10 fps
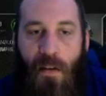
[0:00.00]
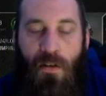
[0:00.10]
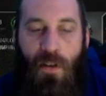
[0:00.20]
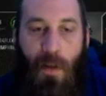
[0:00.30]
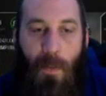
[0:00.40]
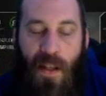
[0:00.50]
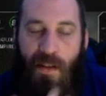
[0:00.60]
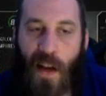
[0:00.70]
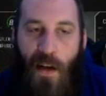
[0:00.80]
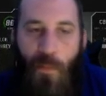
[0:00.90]
So
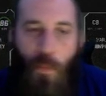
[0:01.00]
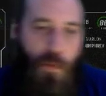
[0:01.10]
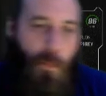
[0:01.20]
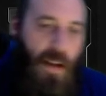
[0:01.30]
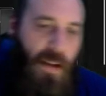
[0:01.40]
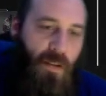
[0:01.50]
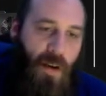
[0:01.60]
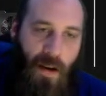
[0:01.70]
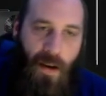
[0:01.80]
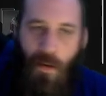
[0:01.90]
that's not even worth making
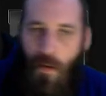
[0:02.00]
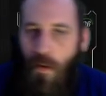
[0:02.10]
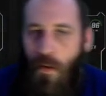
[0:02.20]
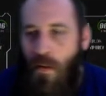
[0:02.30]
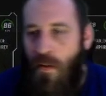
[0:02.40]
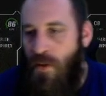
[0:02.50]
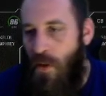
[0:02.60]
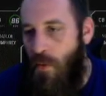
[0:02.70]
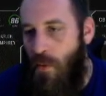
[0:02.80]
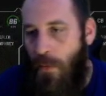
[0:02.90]
right now.
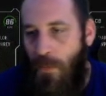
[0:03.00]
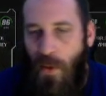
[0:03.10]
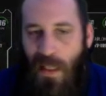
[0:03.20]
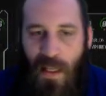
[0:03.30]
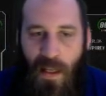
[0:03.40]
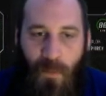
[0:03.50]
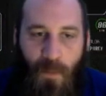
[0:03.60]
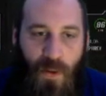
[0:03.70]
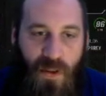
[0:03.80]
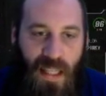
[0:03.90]
So if
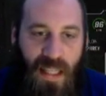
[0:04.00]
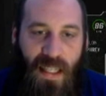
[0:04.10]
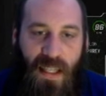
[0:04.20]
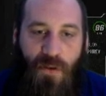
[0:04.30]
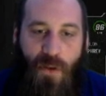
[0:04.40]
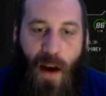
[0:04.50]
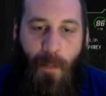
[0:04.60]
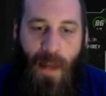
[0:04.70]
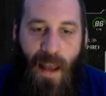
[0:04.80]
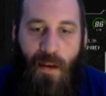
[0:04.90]
you see these
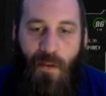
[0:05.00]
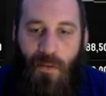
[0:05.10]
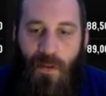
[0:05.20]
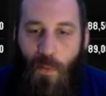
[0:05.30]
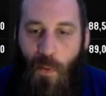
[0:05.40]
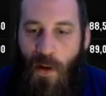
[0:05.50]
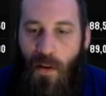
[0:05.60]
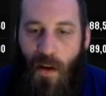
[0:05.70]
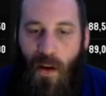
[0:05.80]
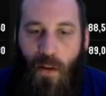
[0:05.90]
drop down to
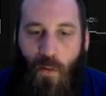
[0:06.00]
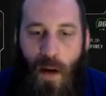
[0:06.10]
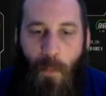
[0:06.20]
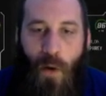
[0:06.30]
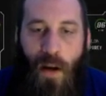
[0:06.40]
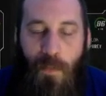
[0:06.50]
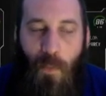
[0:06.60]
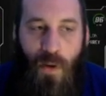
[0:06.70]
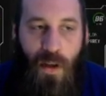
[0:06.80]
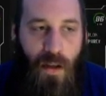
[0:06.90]
where they're at the right price
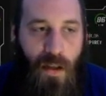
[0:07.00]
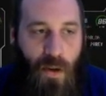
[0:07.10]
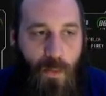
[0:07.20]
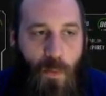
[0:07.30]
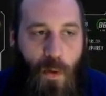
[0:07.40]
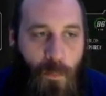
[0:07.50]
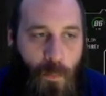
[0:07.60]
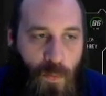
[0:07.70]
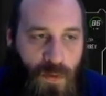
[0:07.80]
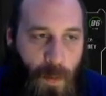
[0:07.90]
point,
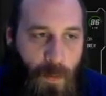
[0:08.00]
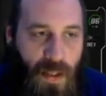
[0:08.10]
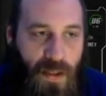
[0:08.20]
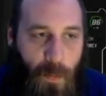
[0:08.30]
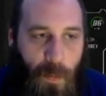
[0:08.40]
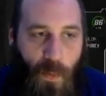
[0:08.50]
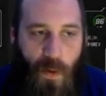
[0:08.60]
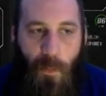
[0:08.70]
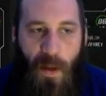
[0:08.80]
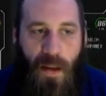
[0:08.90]
some of these could be
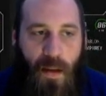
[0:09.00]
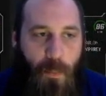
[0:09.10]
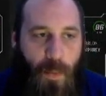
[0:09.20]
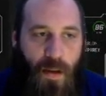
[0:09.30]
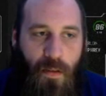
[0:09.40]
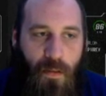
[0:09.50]
worth making, but